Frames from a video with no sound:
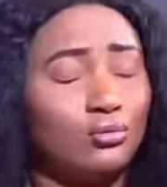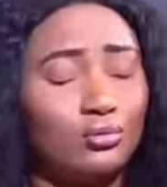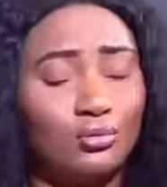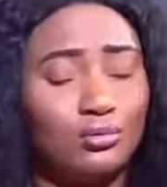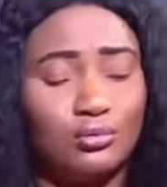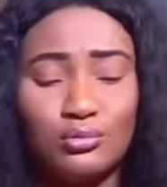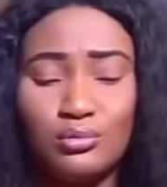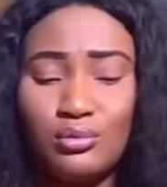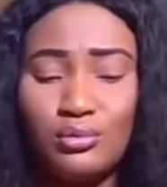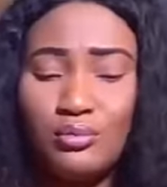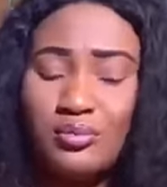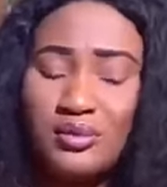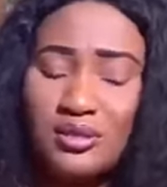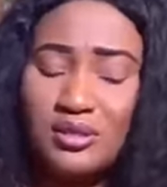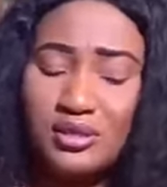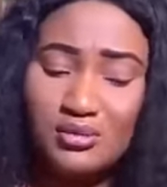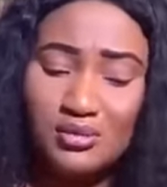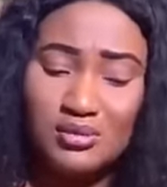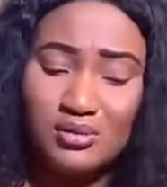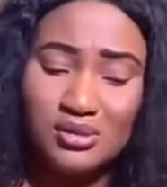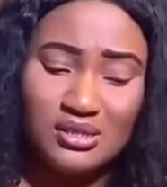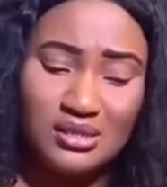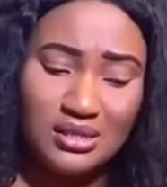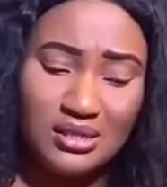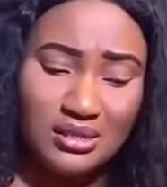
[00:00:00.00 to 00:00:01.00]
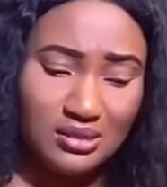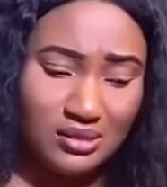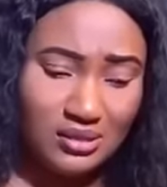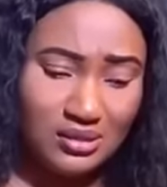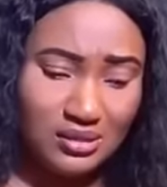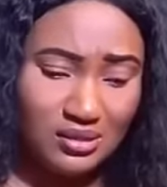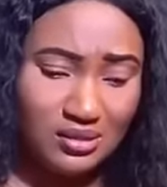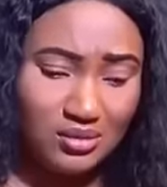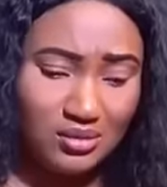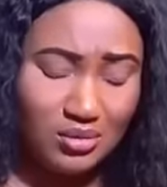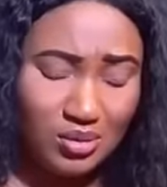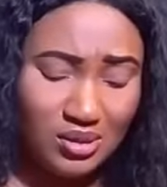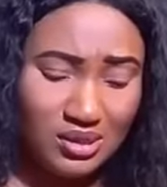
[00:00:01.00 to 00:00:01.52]
No, no, no, please don't say
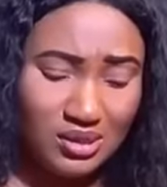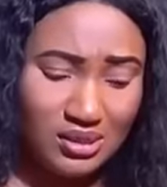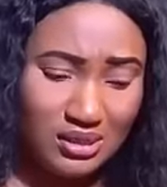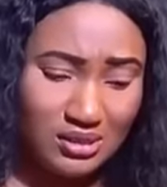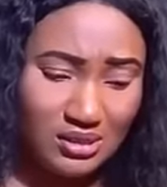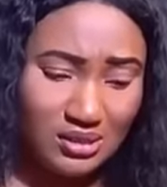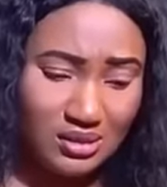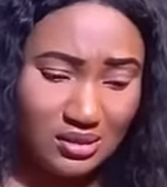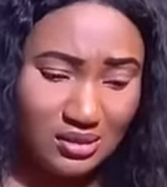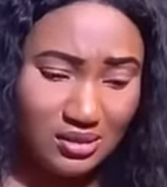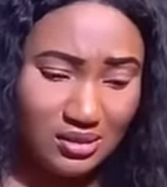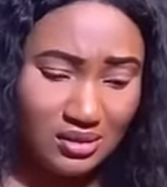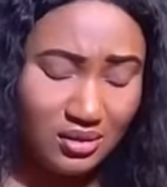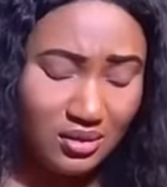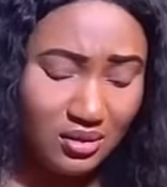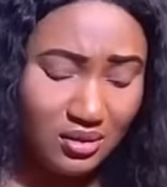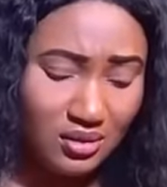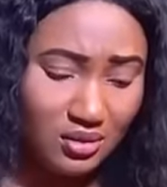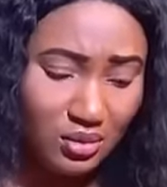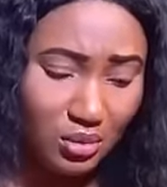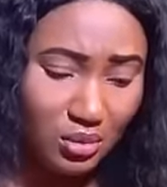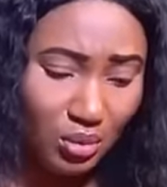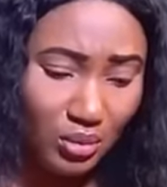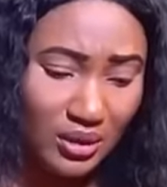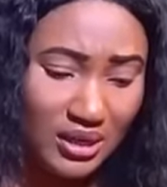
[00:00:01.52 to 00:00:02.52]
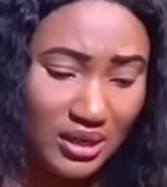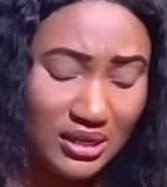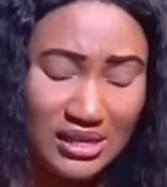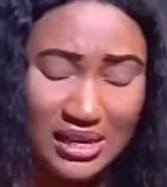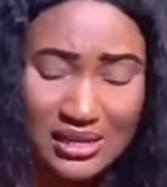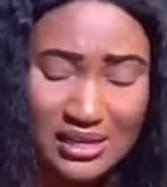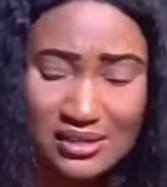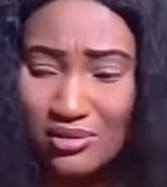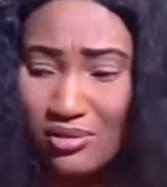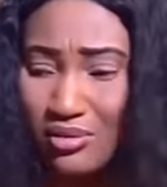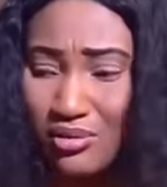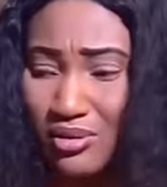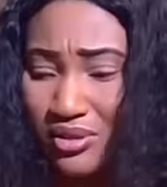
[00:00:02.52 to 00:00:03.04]
this. Don't say this. No, it
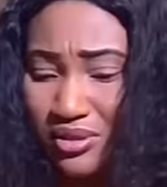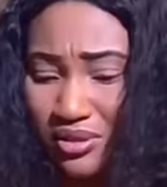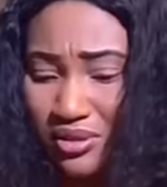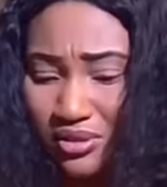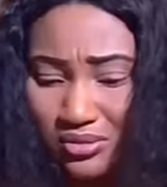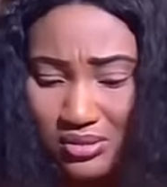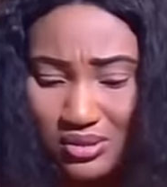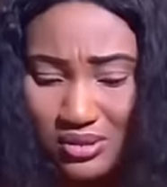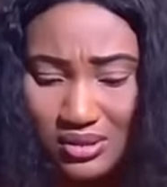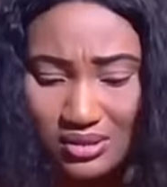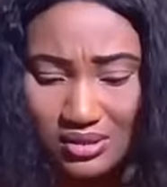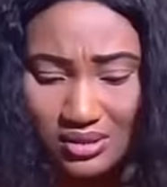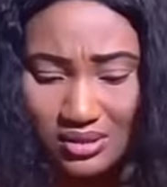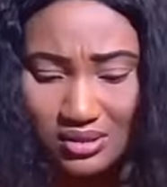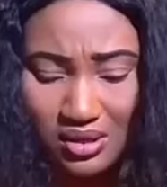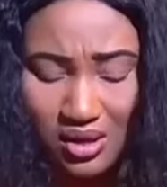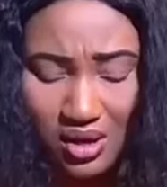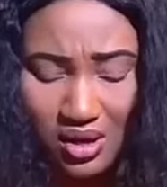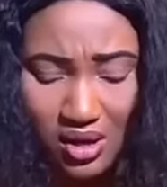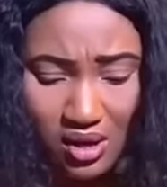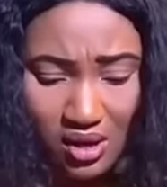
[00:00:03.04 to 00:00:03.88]
hasn't gotten to this.